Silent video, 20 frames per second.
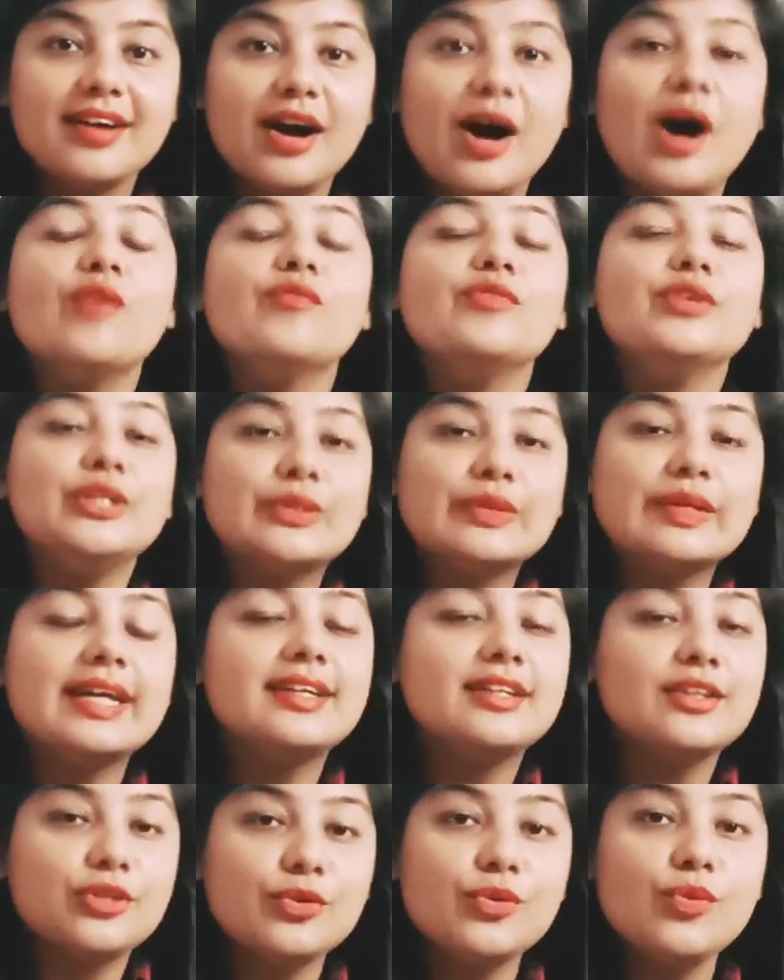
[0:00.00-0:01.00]
How will you
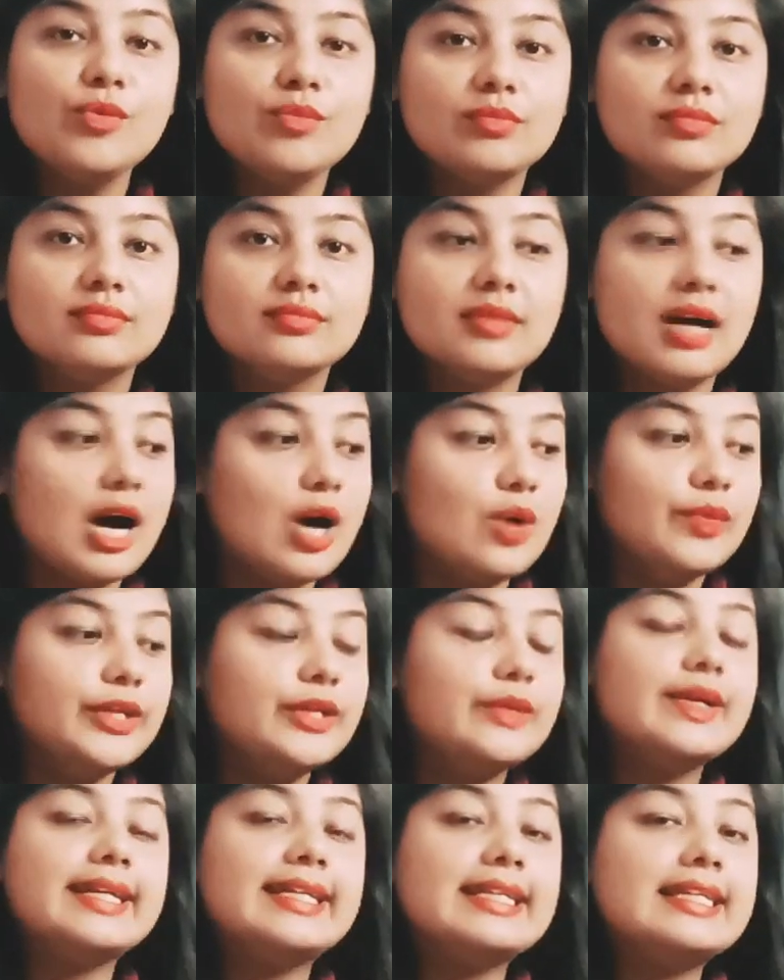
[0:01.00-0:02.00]
get the room? How will
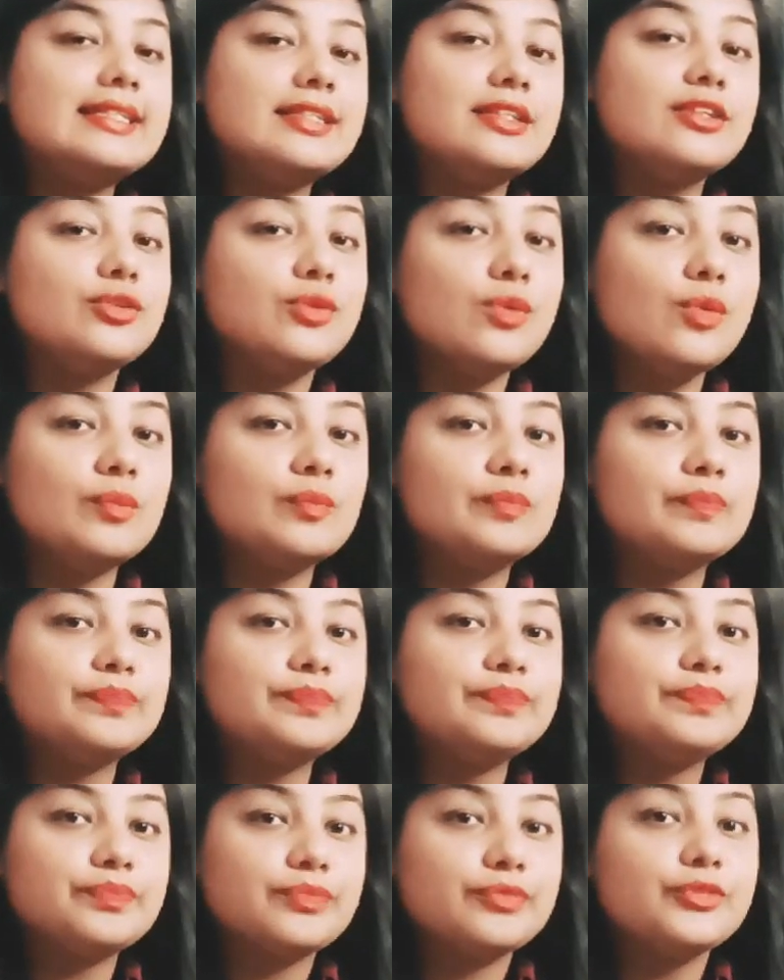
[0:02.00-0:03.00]
you get a little
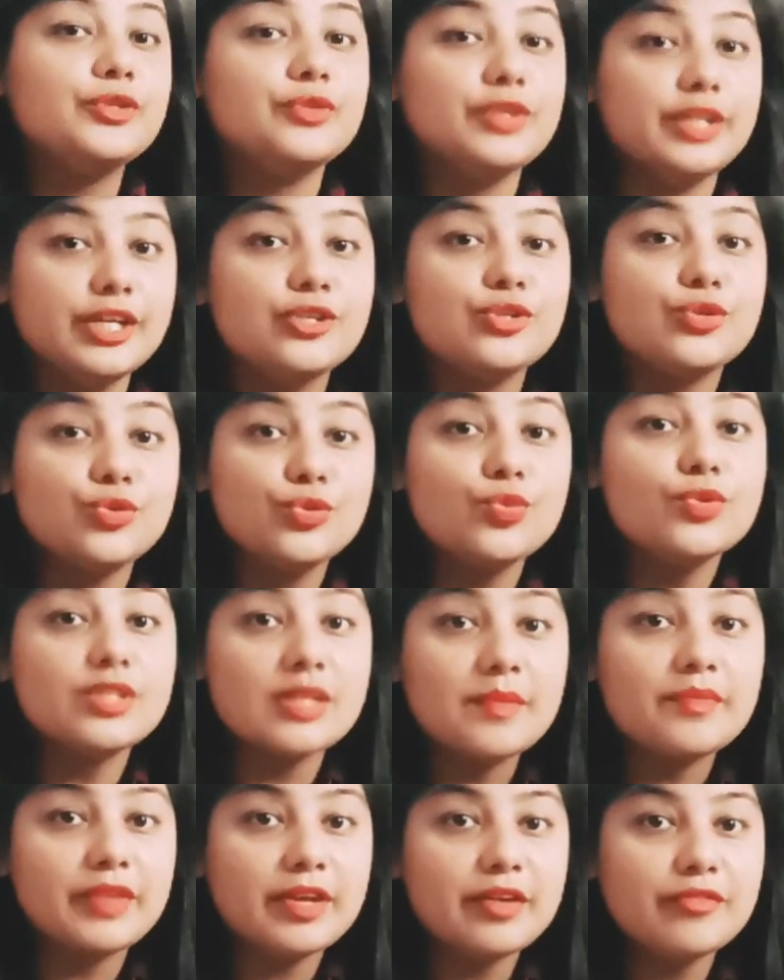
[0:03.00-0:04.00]
room? You need to do
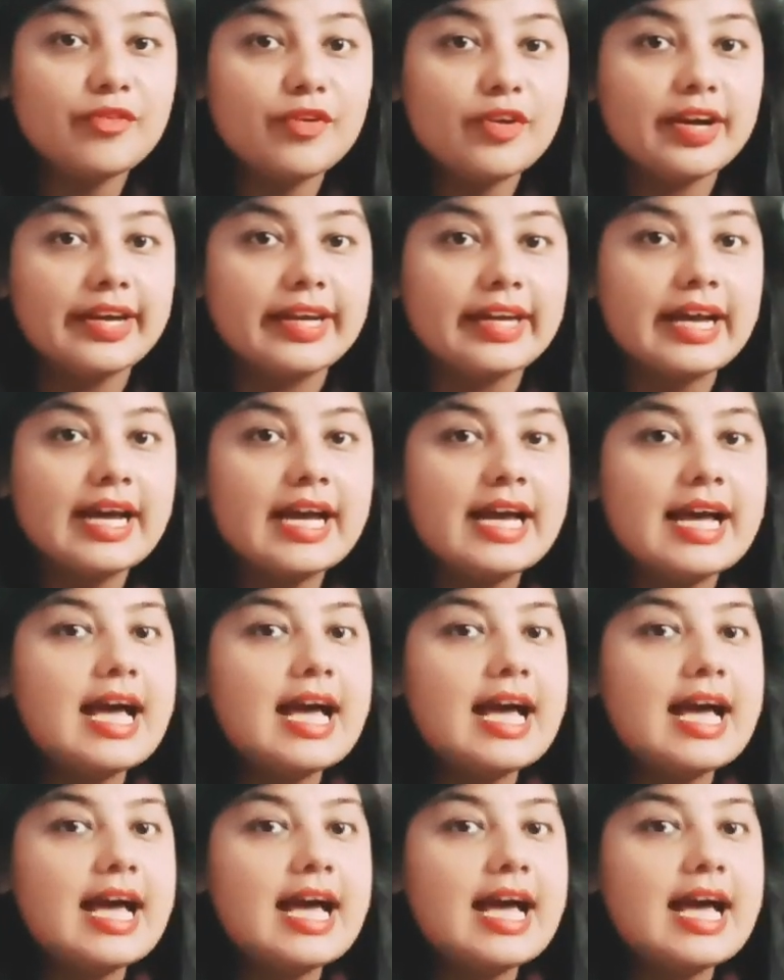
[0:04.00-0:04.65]
something for it.